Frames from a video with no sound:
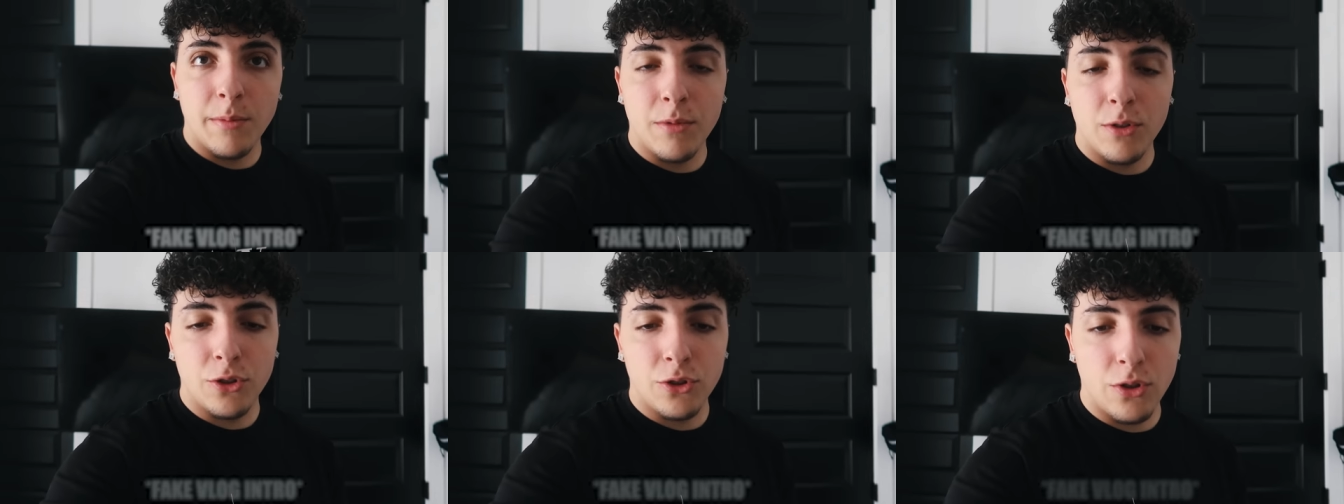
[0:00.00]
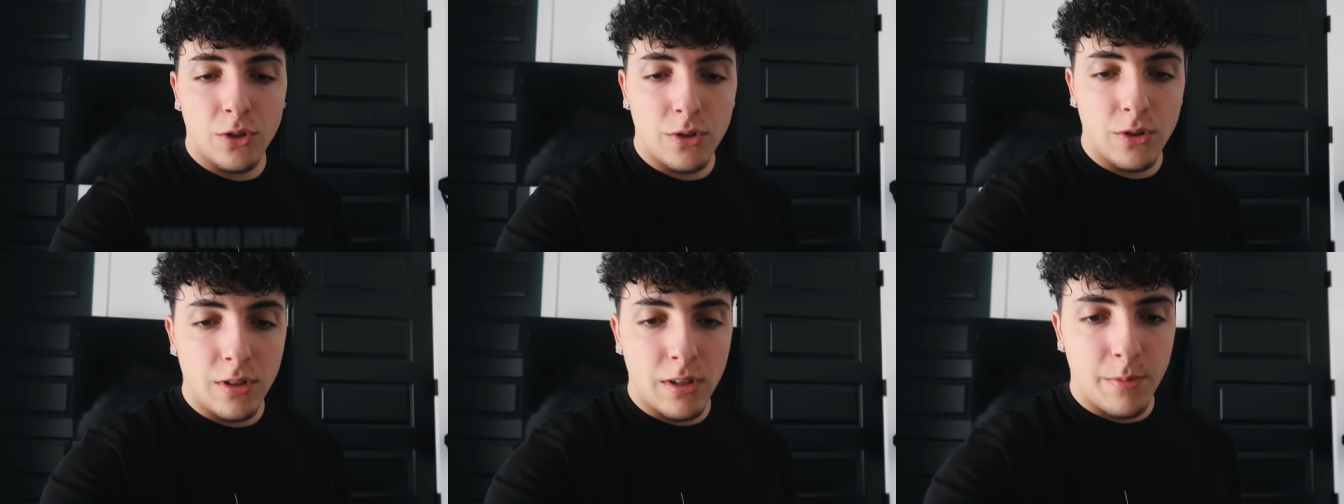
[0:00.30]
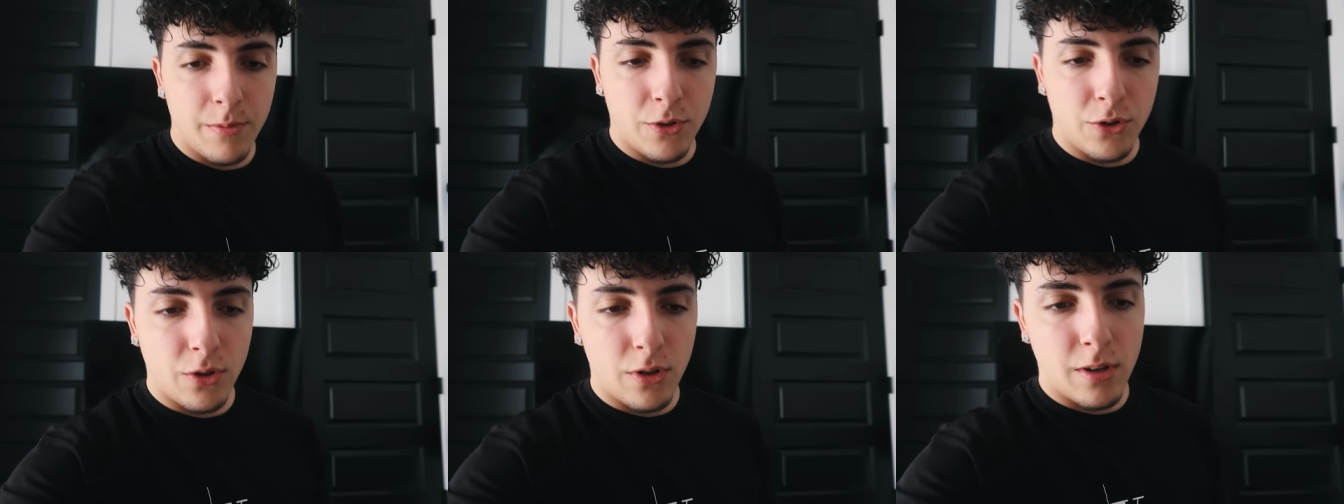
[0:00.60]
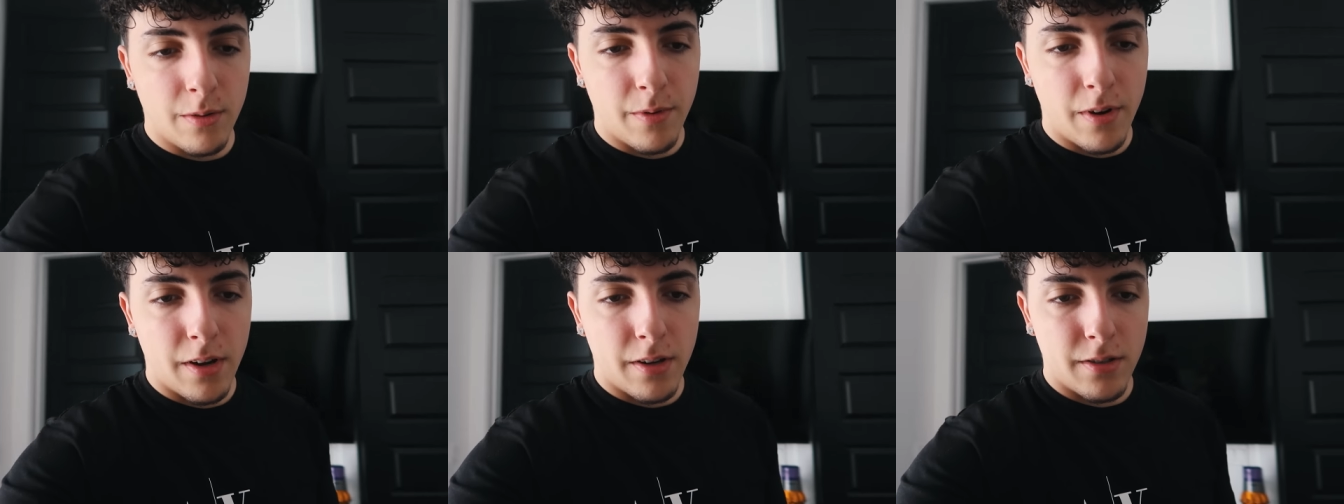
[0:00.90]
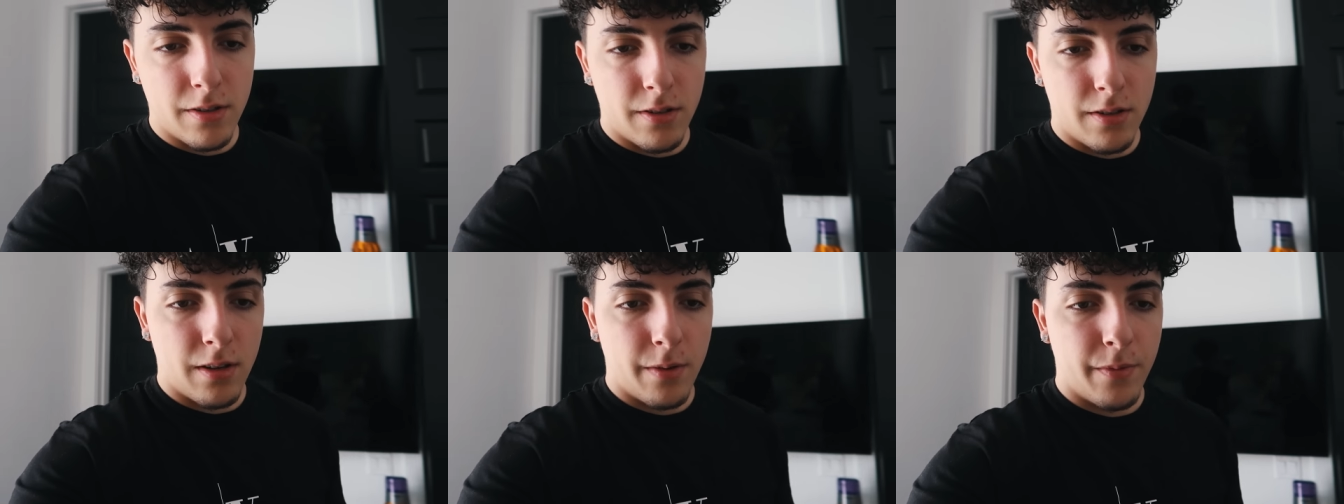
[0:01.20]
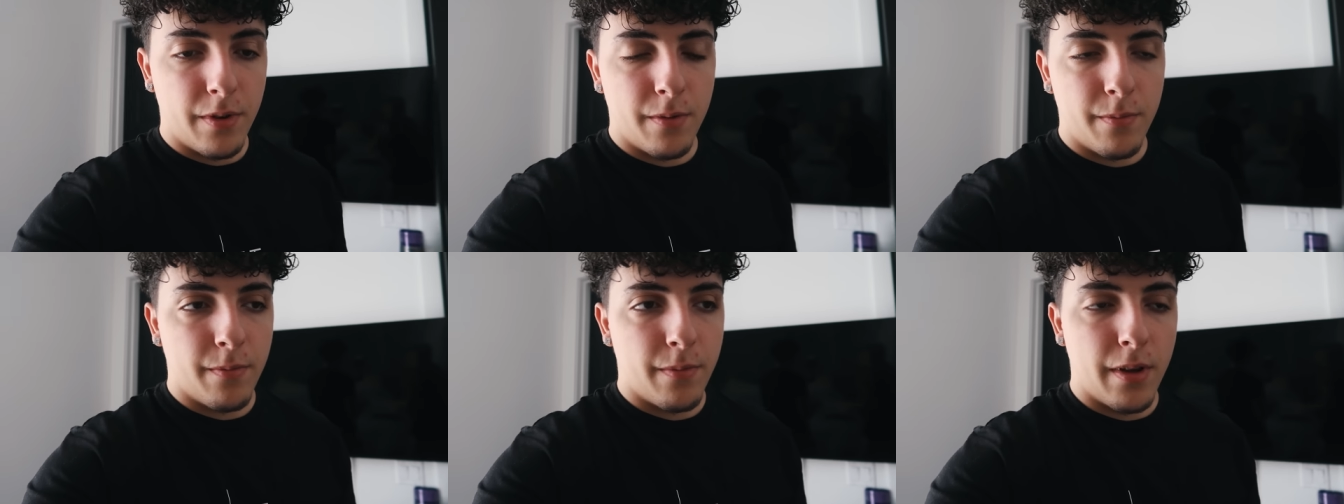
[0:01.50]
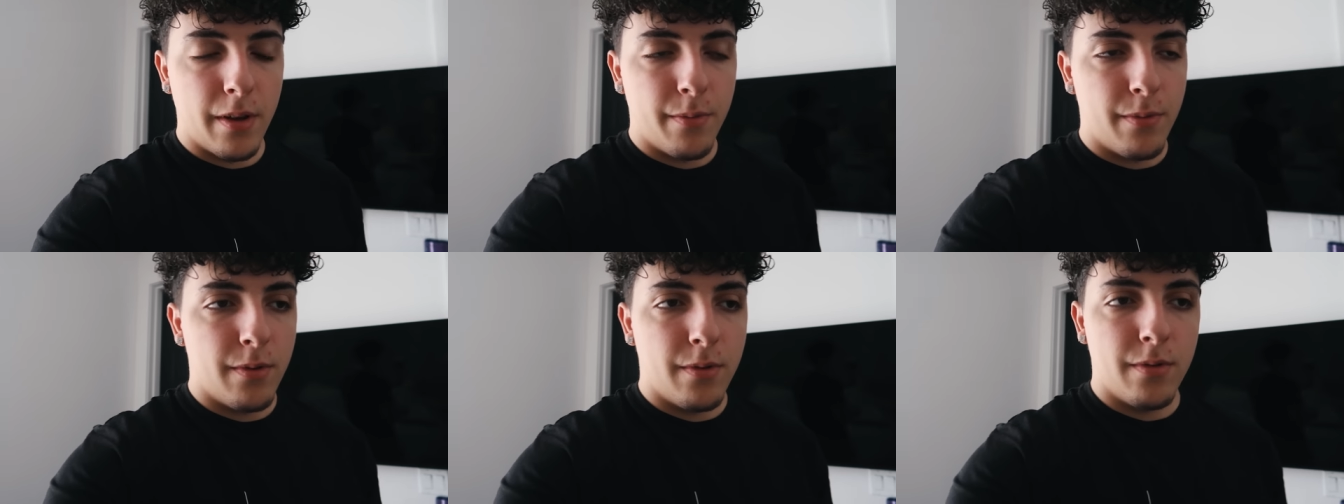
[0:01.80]
I'm gonna show you, let me show them guys. I mean,
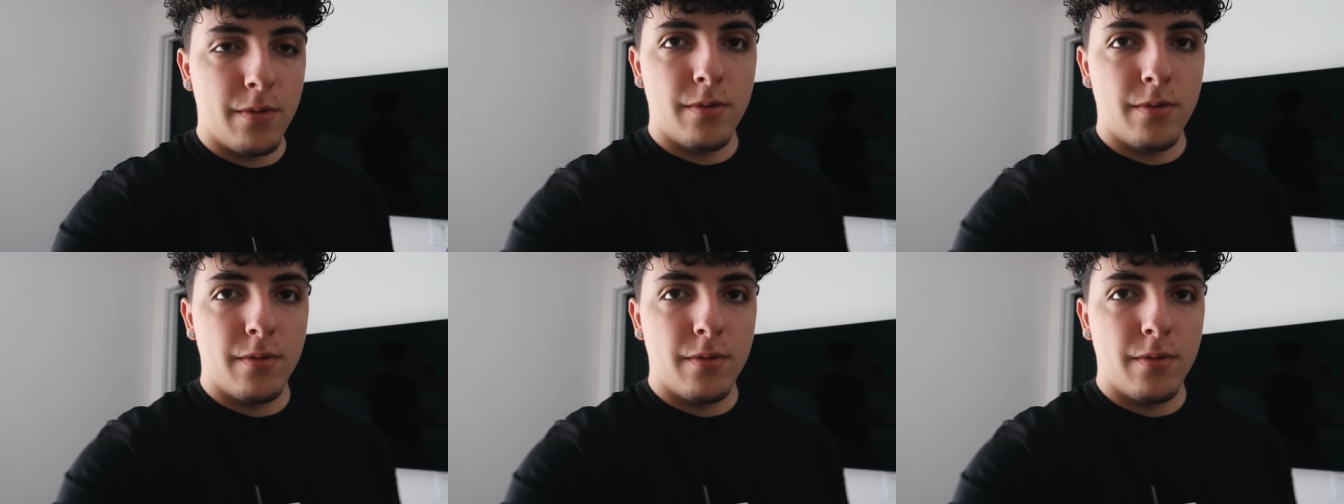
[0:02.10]
babe.